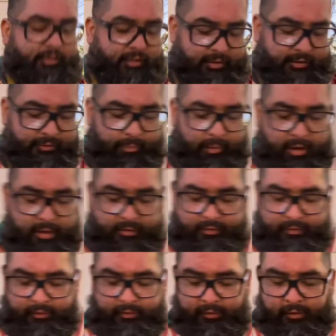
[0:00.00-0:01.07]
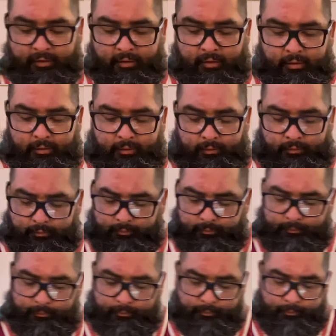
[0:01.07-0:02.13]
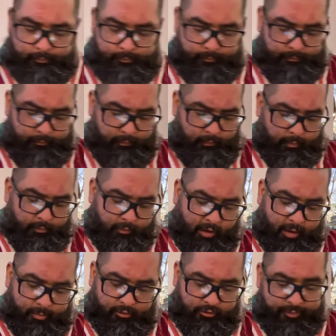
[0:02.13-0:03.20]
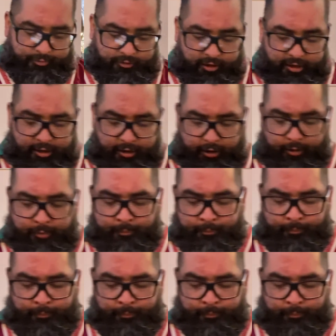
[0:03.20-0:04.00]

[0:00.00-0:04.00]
in this place. I'm gonna grab a scripture here.